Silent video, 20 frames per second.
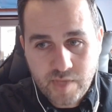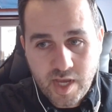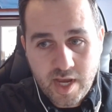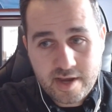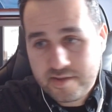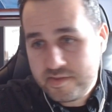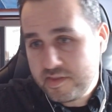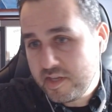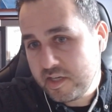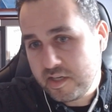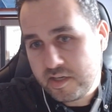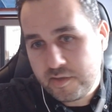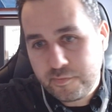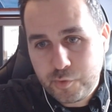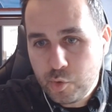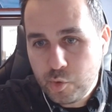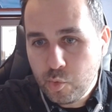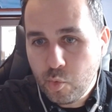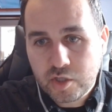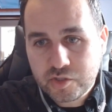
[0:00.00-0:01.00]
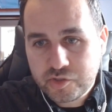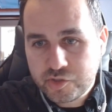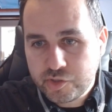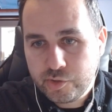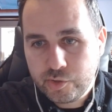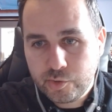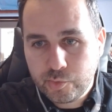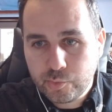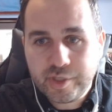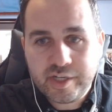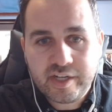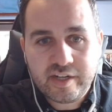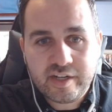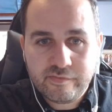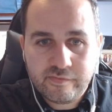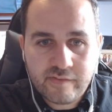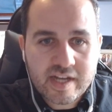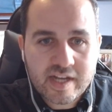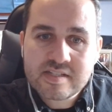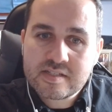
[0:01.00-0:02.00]
Yeah. And then if you want to
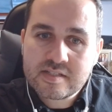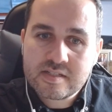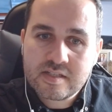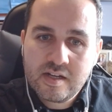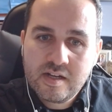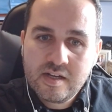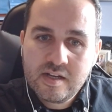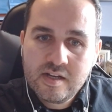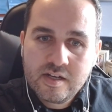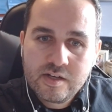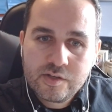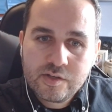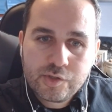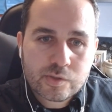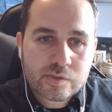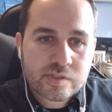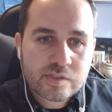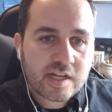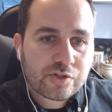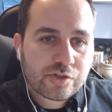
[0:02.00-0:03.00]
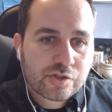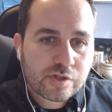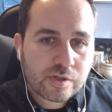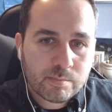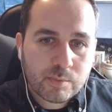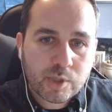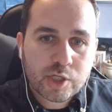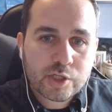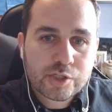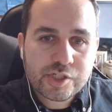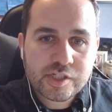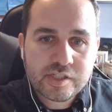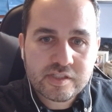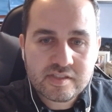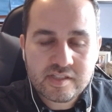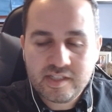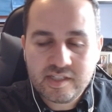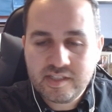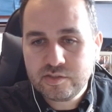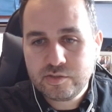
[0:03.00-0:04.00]
reinvest those extra
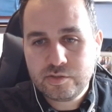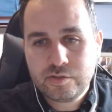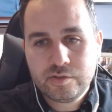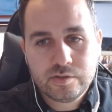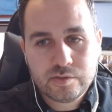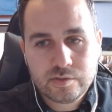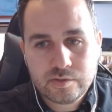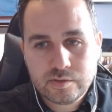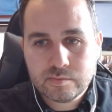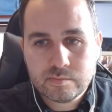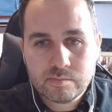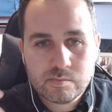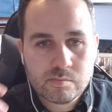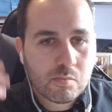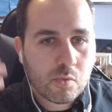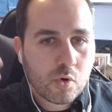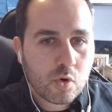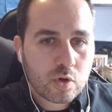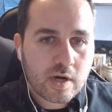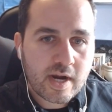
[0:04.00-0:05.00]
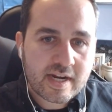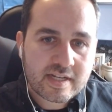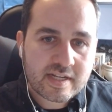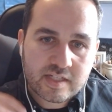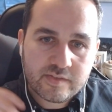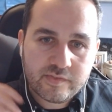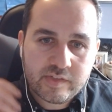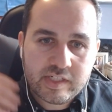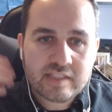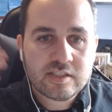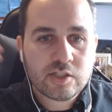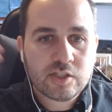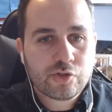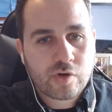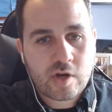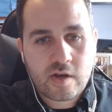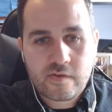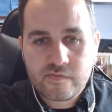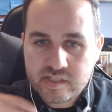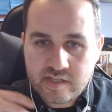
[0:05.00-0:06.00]
margins into more activity to
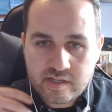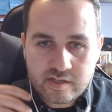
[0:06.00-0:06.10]
drive